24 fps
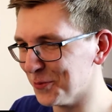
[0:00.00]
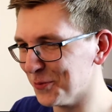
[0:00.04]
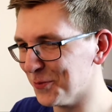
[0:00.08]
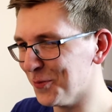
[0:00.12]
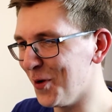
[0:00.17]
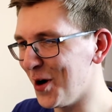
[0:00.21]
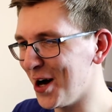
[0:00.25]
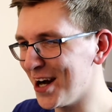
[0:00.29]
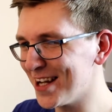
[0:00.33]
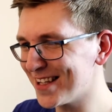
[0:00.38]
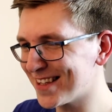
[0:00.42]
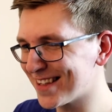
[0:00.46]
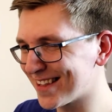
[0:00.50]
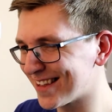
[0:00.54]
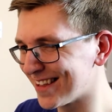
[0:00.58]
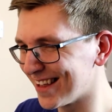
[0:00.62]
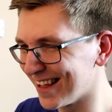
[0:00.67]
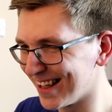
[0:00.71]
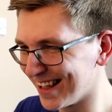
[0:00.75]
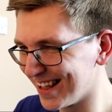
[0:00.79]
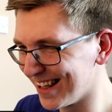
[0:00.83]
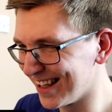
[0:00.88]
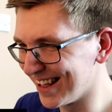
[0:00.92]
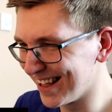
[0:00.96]
What?
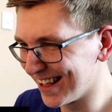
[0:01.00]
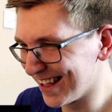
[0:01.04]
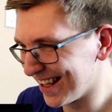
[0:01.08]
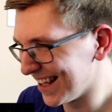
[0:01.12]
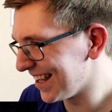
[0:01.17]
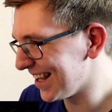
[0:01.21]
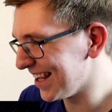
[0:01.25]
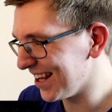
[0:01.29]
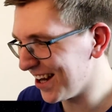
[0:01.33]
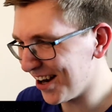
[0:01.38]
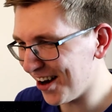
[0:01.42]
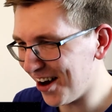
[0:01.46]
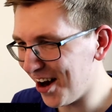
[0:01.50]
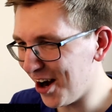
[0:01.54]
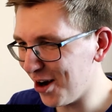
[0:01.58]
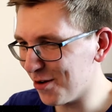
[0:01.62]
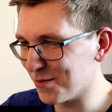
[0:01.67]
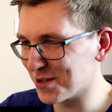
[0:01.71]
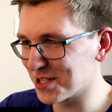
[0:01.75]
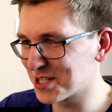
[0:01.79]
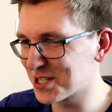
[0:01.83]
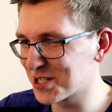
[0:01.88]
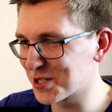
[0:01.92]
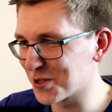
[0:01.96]
Oh, I
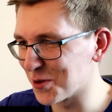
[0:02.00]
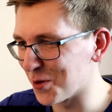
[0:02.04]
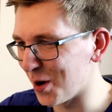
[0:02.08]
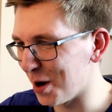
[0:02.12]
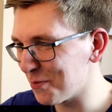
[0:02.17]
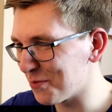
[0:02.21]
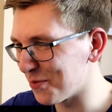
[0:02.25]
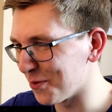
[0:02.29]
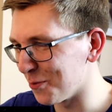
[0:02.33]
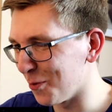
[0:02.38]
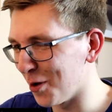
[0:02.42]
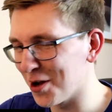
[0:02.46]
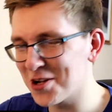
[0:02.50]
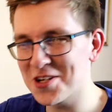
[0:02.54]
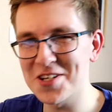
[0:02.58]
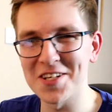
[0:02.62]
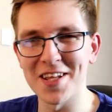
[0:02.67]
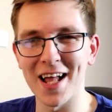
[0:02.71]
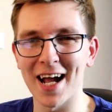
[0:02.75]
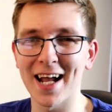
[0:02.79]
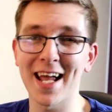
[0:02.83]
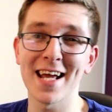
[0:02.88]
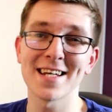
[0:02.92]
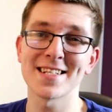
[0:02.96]
was so up for watching
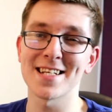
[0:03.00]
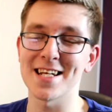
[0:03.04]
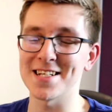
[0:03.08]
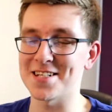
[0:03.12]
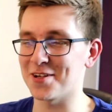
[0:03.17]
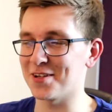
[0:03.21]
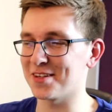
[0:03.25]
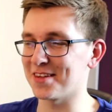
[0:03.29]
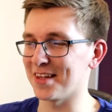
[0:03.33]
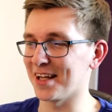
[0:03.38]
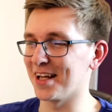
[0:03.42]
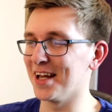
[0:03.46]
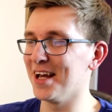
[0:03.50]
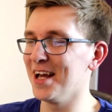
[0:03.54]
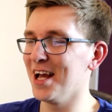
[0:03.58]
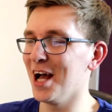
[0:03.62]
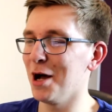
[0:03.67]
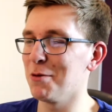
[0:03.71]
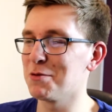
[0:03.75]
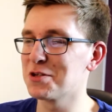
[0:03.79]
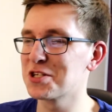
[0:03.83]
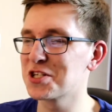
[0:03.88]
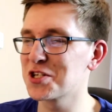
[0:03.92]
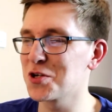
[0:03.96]
that. I guess that's a good thing.
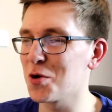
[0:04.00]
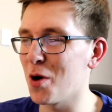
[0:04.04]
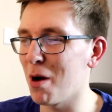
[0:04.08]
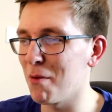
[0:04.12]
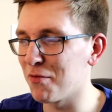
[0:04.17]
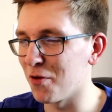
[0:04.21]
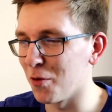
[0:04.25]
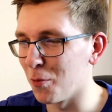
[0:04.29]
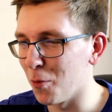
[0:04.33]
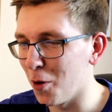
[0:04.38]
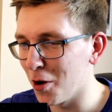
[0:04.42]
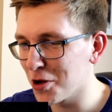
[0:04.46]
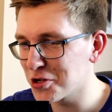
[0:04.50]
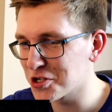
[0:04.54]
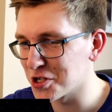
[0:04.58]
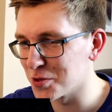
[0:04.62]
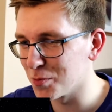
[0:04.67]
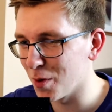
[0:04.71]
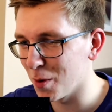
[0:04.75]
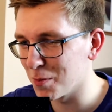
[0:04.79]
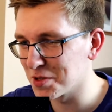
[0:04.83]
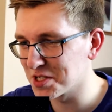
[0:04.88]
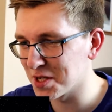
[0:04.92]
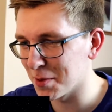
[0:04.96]
I was so up for watching
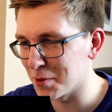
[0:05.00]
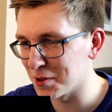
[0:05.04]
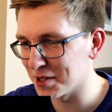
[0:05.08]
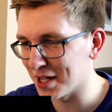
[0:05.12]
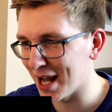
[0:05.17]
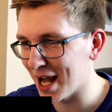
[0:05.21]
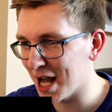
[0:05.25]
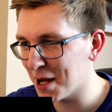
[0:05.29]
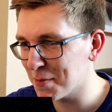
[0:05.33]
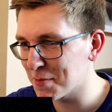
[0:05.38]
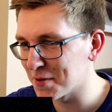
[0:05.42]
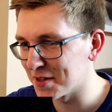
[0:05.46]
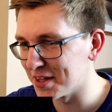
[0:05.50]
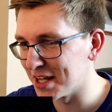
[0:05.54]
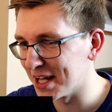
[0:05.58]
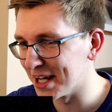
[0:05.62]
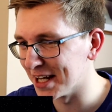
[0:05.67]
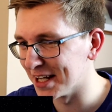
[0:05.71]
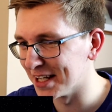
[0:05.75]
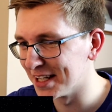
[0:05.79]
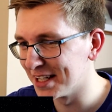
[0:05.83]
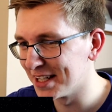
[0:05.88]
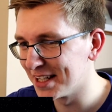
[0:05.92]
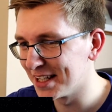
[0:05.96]
what was about to happen
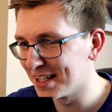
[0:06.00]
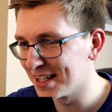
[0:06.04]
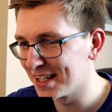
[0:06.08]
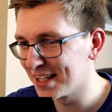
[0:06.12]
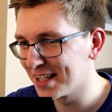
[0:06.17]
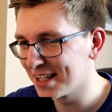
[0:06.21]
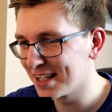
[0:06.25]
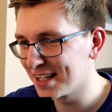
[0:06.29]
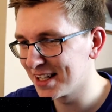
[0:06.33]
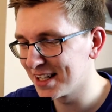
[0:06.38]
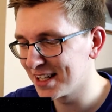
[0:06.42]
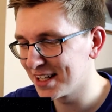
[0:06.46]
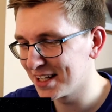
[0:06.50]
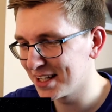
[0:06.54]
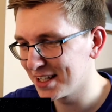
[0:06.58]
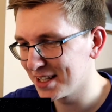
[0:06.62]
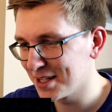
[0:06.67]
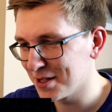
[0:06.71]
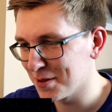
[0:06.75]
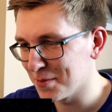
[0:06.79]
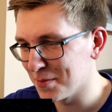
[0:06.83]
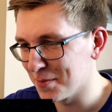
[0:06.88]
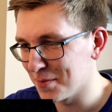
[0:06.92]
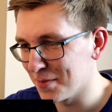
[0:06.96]
there.
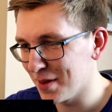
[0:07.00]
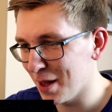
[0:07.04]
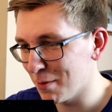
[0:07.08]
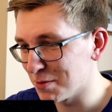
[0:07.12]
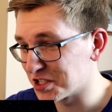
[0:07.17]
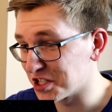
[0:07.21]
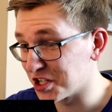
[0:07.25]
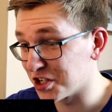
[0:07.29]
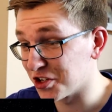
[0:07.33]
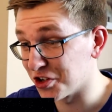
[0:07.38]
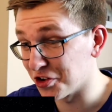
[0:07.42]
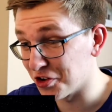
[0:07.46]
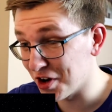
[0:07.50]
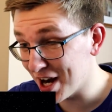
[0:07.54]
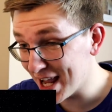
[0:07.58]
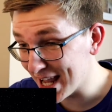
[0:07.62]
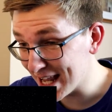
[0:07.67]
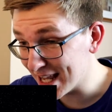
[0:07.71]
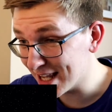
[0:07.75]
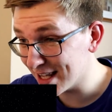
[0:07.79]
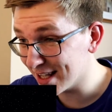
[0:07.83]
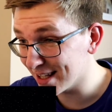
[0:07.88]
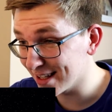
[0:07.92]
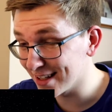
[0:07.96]
That was
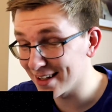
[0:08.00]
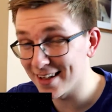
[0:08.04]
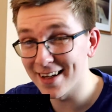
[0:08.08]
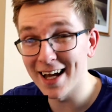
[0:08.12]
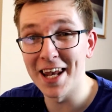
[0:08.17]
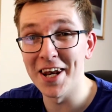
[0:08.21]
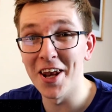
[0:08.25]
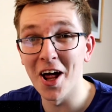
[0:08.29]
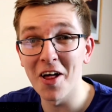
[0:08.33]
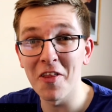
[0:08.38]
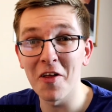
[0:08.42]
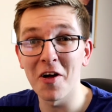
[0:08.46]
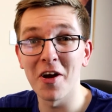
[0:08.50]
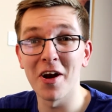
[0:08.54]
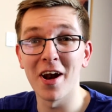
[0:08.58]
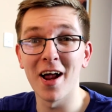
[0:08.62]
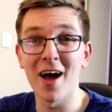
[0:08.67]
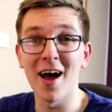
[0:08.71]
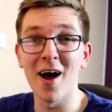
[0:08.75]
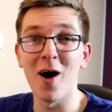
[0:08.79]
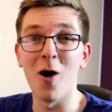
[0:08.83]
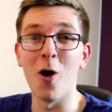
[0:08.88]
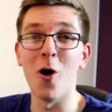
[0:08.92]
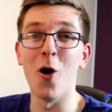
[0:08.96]
great.
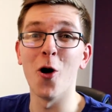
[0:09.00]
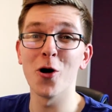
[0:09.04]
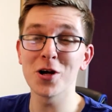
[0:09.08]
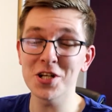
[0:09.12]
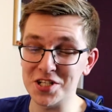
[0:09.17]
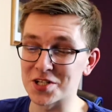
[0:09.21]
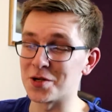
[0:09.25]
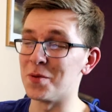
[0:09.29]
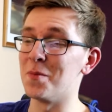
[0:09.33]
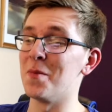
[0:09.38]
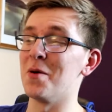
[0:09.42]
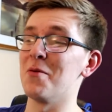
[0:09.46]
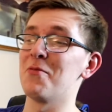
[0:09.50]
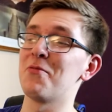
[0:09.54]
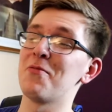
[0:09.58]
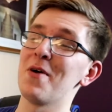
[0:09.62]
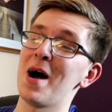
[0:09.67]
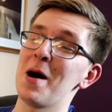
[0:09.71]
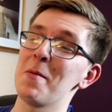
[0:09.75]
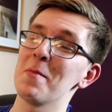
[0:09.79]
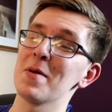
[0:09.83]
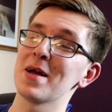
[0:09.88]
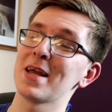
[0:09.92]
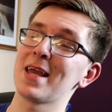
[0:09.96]
Another awesome
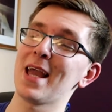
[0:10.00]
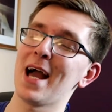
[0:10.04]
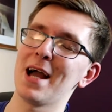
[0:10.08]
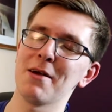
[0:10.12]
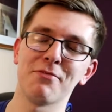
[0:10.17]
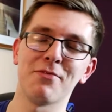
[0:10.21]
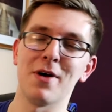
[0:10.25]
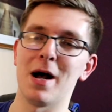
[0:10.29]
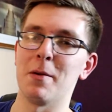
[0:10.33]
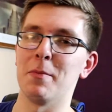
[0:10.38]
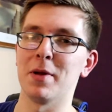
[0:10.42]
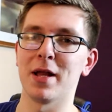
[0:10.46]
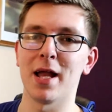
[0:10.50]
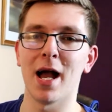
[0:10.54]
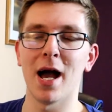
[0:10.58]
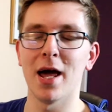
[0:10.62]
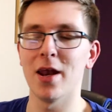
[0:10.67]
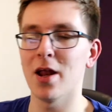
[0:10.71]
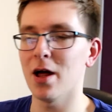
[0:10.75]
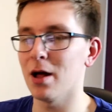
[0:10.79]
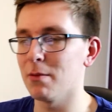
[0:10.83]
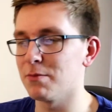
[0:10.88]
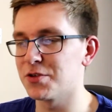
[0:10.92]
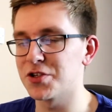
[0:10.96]
Family Guy.
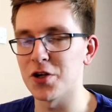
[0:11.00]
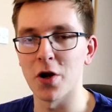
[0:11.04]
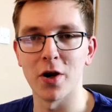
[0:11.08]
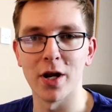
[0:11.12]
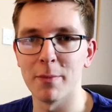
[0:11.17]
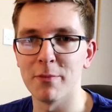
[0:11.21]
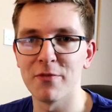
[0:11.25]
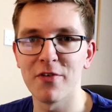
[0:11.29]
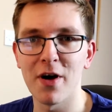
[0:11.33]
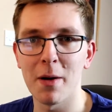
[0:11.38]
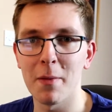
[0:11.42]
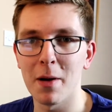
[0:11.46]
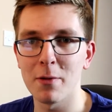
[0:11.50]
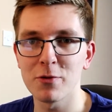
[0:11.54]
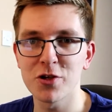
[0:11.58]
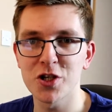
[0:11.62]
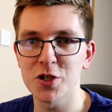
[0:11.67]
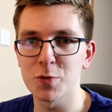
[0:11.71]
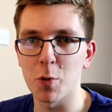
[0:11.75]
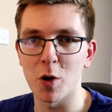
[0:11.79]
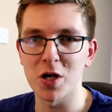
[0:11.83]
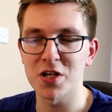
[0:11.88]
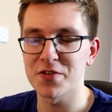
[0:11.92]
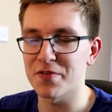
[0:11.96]
I
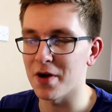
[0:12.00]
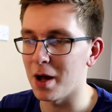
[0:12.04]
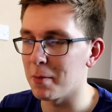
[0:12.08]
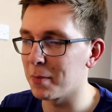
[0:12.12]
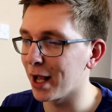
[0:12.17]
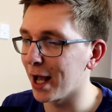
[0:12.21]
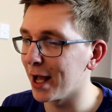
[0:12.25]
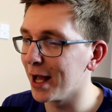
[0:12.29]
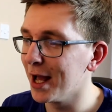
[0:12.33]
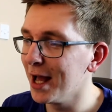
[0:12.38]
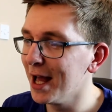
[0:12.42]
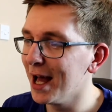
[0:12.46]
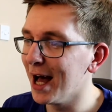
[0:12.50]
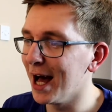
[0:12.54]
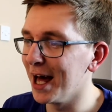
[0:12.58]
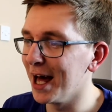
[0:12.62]
just watched Family Guy.